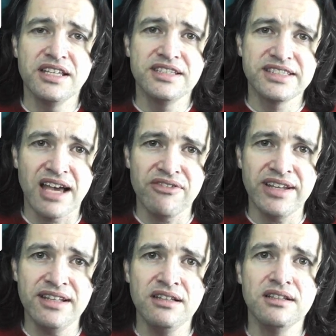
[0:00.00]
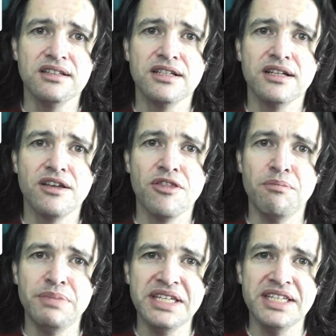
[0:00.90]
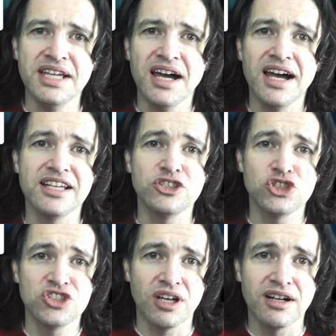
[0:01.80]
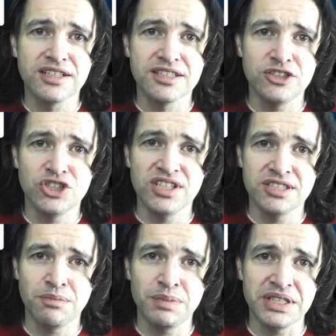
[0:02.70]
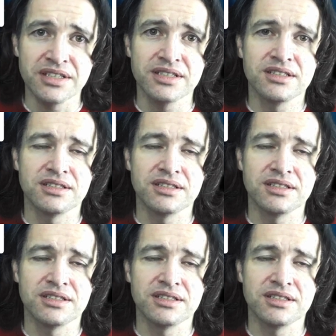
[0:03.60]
Savil, the B has started to disappear.